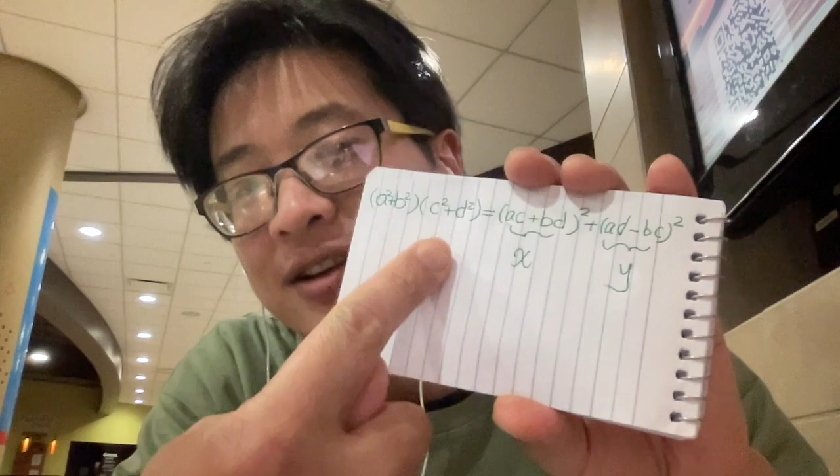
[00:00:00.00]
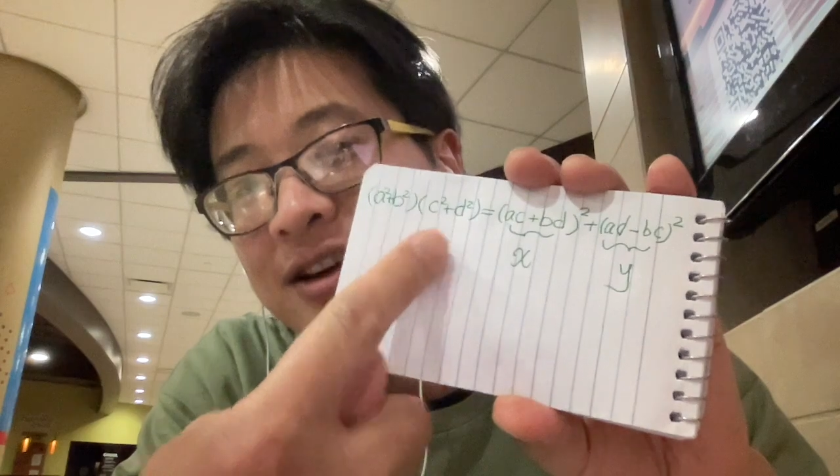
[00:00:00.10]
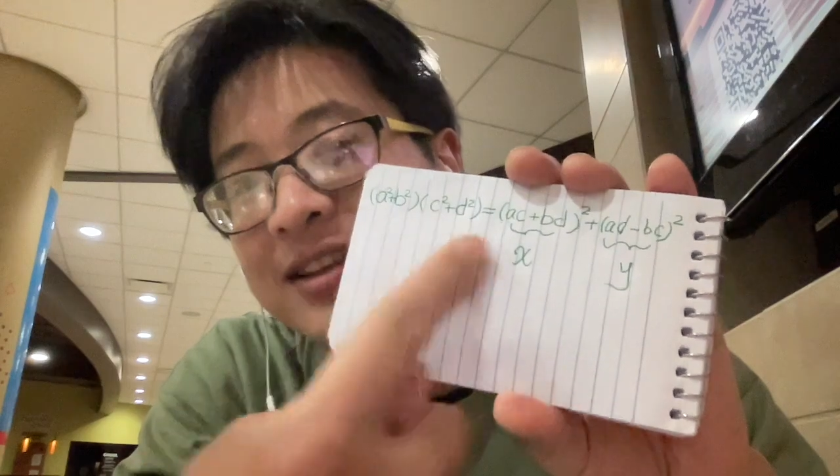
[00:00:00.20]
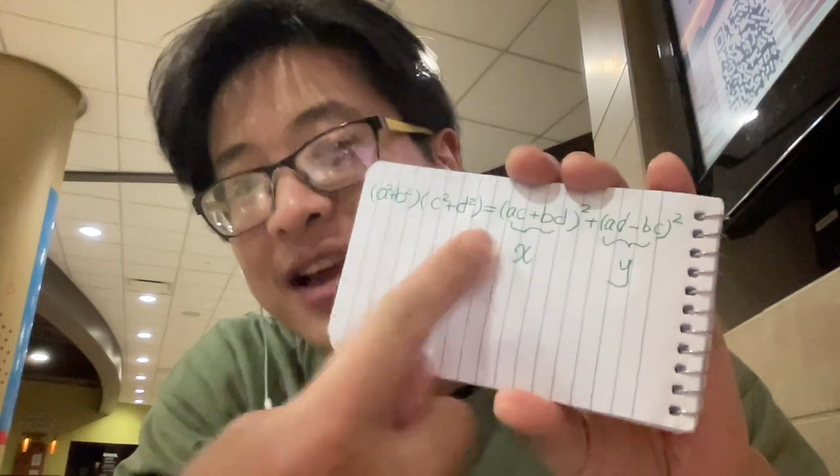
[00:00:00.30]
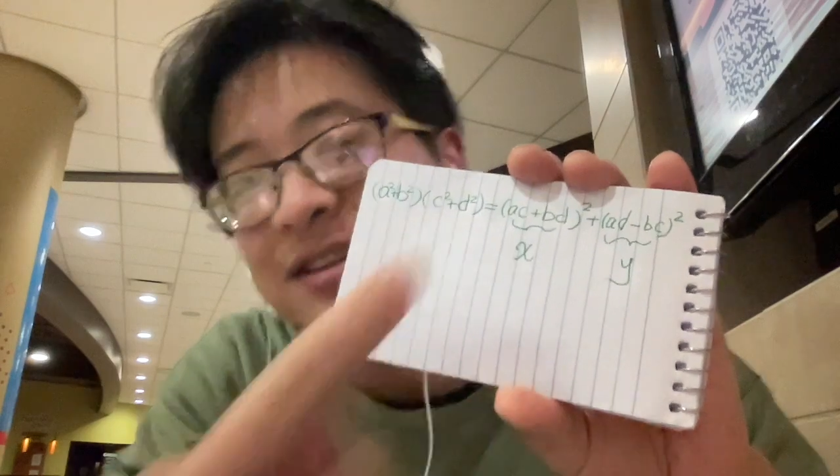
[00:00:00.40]

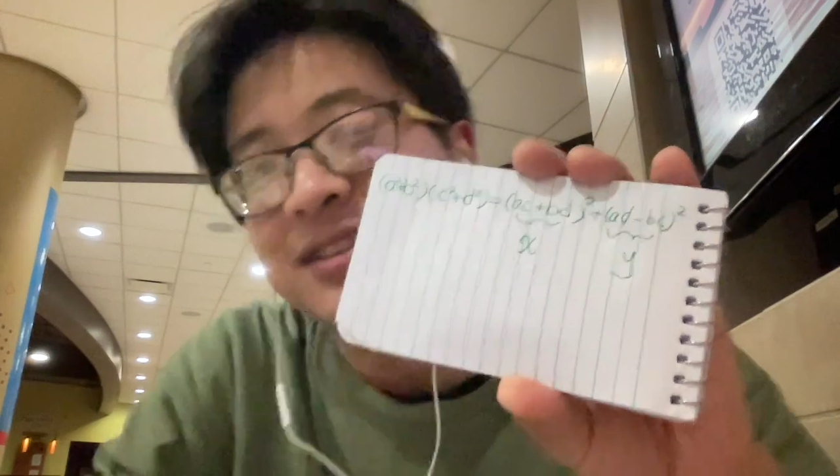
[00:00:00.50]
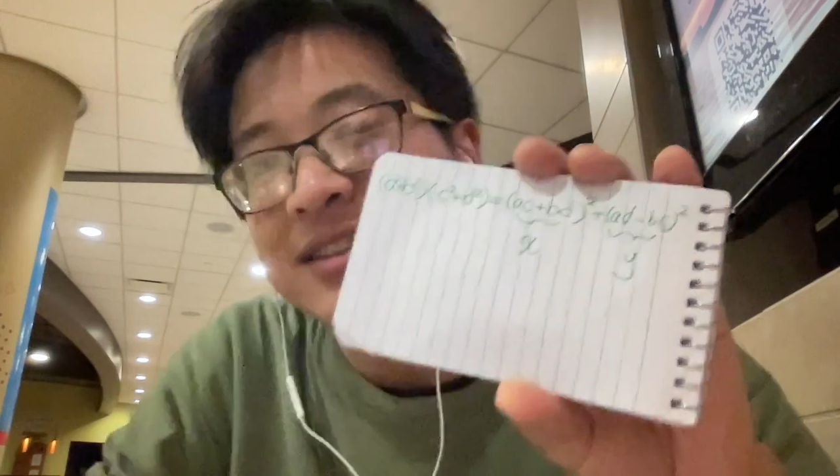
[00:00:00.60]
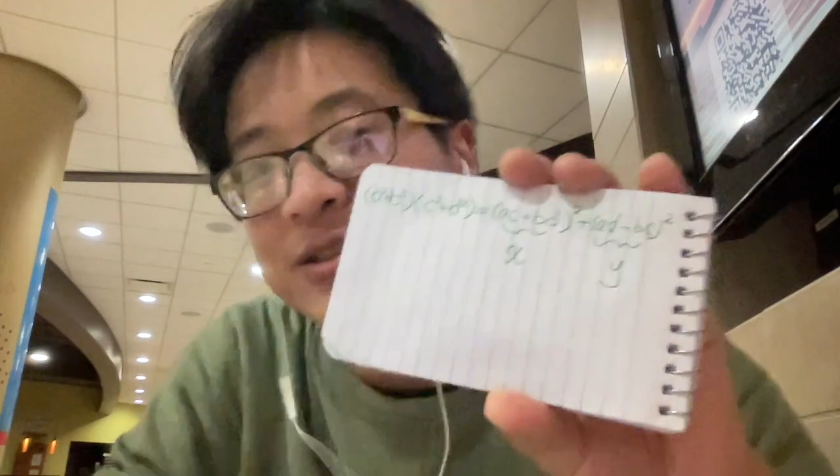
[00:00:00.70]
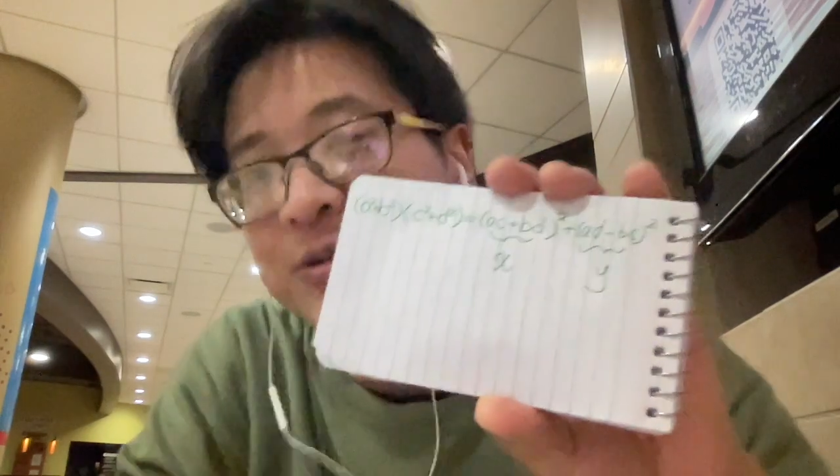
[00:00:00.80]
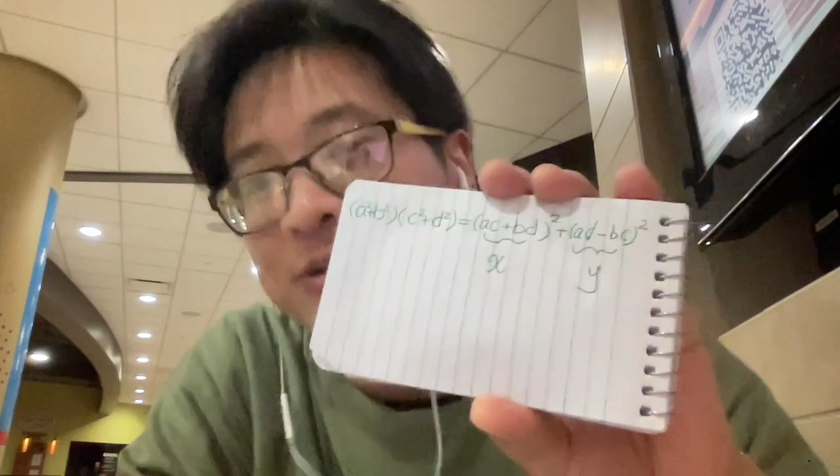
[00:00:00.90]
another
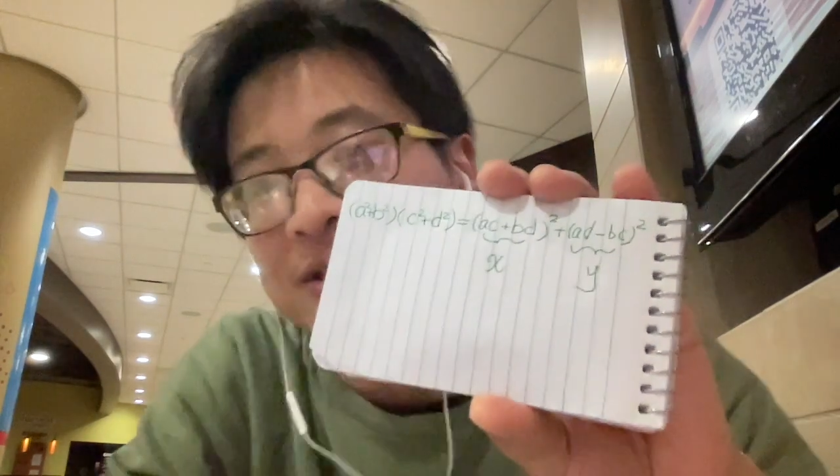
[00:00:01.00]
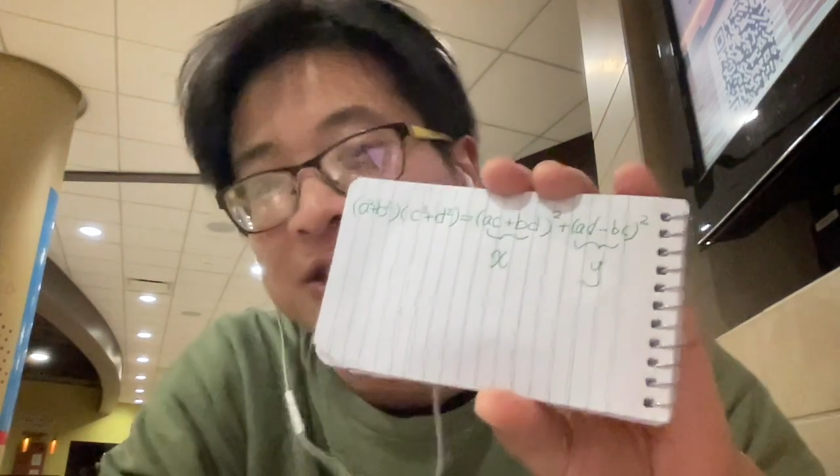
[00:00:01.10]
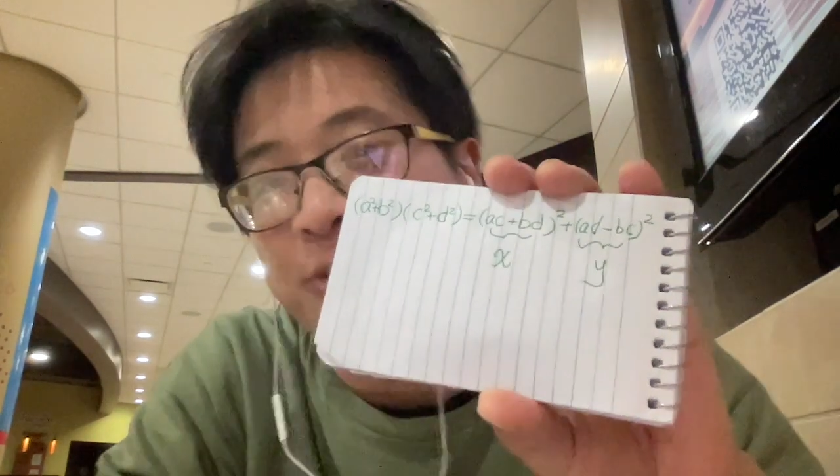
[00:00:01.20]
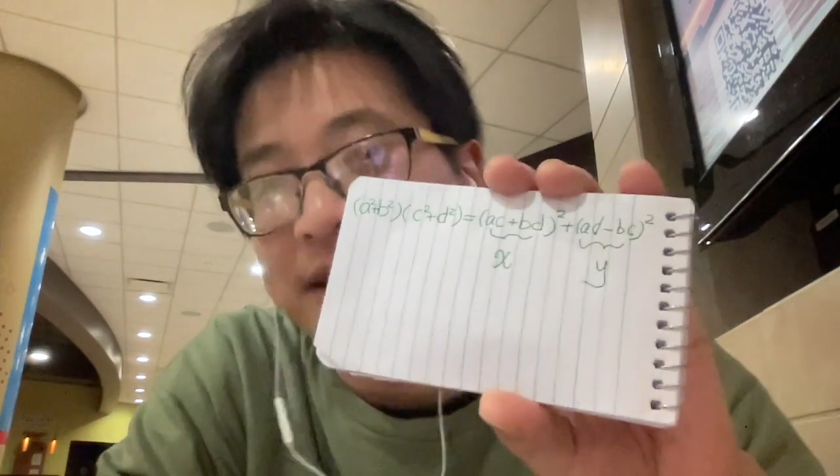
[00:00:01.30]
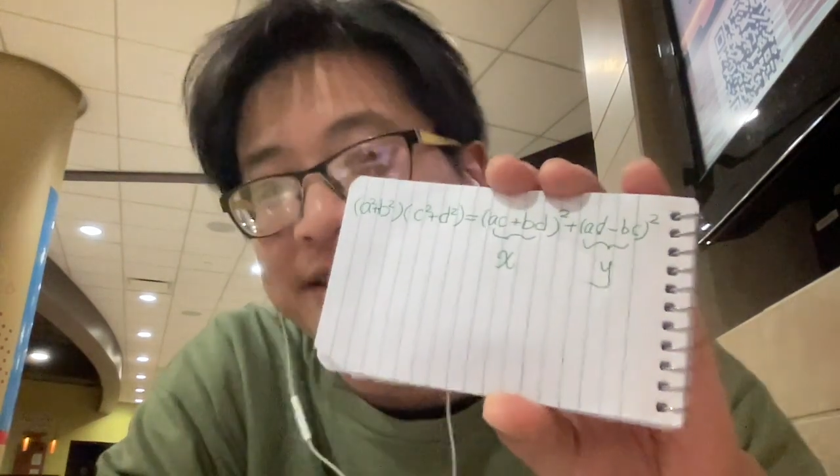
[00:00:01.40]
square